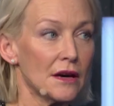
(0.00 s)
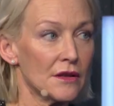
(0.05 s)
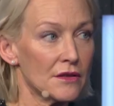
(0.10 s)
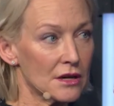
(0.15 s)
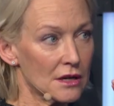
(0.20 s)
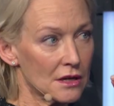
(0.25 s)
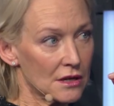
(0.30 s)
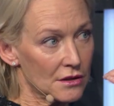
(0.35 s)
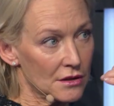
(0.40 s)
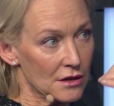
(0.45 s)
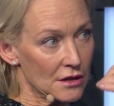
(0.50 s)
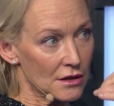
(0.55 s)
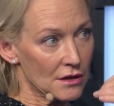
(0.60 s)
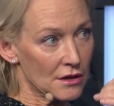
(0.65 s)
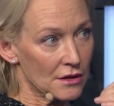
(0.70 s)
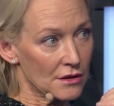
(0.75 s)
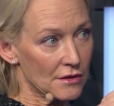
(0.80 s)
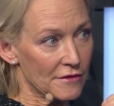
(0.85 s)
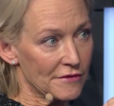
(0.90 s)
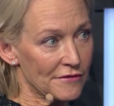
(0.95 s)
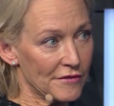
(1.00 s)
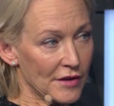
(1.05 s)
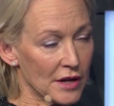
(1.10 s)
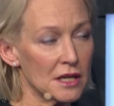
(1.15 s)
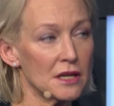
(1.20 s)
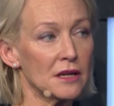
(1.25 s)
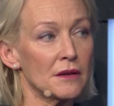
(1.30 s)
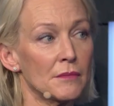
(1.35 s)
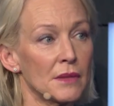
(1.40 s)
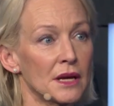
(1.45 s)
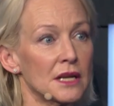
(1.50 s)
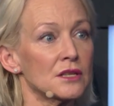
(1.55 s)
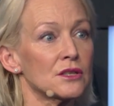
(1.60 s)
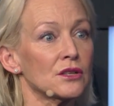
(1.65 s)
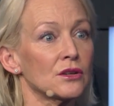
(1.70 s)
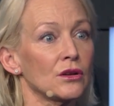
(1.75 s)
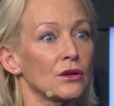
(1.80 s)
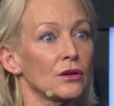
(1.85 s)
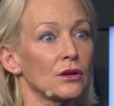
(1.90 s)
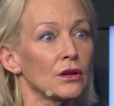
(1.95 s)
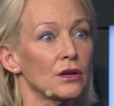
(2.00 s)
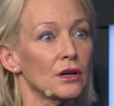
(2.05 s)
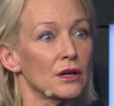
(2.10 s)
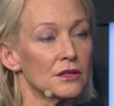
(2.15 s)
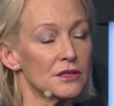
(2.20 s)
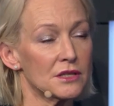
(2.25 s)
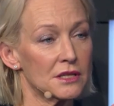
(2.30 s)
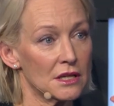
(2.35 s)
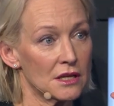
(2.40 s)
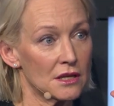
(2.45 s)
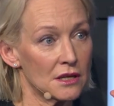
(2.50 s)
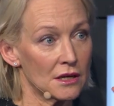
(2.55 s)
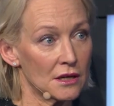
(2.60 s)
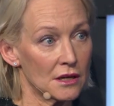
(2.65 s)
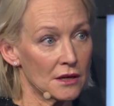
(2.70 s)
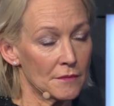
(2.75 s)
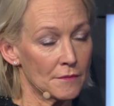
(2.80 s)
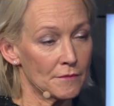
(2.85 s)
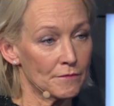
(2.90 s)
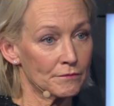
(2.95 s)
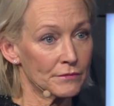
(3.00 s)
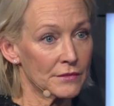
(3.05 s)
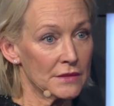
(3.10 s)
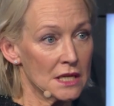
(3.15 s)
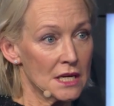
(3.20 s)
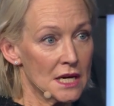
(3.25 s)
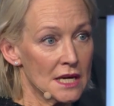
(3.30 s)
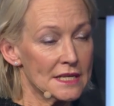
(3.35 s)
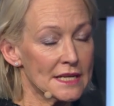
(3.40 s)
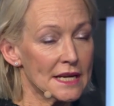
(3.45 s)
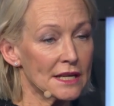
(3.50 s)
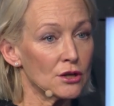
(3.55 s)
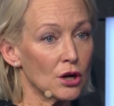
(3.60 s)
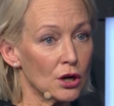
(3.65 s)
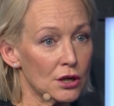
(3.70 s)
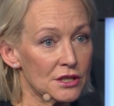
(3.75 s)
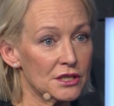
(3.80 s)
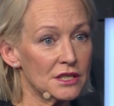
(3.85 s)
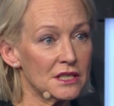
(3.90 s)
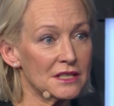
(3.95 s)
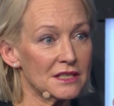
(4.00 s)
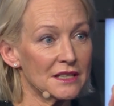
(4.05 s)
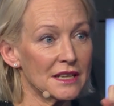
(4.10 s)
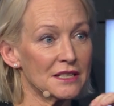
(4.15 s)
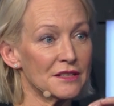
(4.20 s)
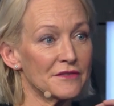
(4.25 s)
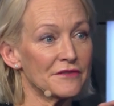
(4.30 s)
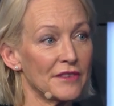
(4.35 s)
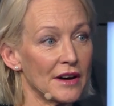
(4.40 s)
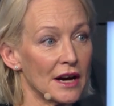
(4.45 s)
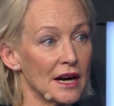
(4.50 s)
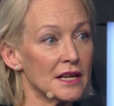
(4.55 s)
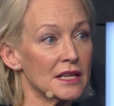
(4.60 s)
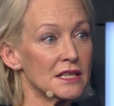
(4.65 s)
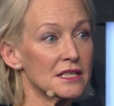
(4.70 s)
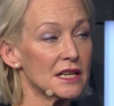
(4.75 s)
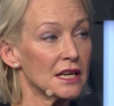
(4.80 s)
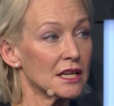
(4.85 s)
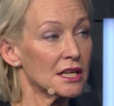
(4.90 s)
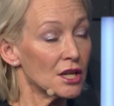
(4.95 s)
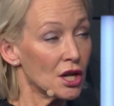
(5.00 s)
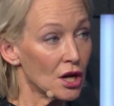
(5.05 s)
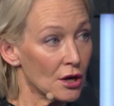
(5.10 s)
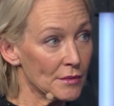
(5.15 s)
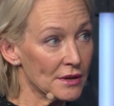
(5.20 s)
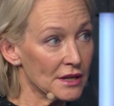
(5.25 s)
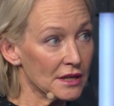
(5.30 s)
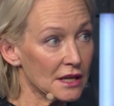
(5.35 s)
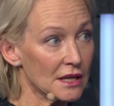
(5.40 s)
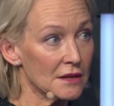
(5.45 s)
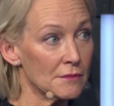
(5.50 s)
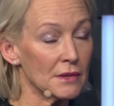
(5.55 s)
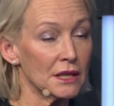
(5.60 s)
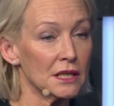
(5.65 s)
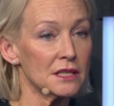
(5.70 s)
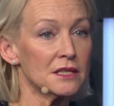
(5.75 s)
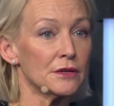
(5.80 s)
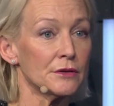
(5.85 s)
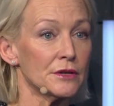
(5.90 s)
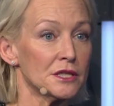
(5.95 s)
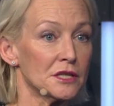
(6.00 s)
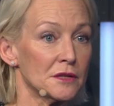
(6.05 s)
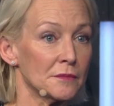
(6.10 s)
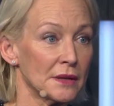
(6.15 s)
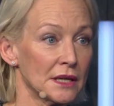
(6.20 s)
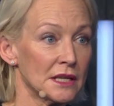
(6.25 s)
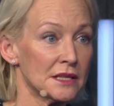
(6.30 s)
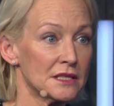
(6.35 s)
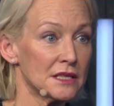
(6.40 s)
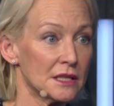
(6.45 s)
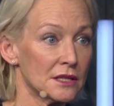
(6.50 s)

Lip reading: the fundamental technologies that defines economic and military stability in